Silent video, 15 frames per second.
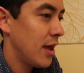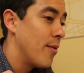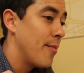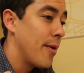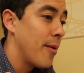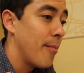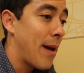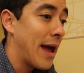
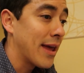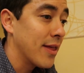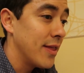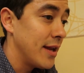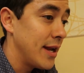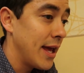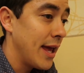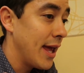remember back in
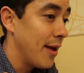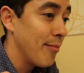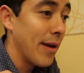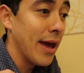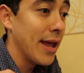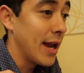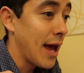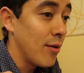the day,
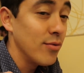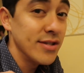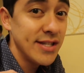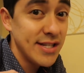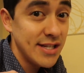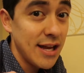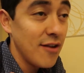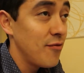man, I would
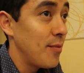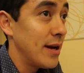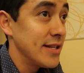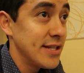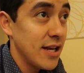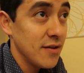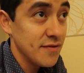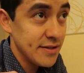stuff
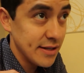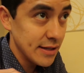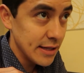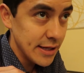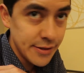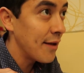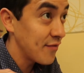myself silly.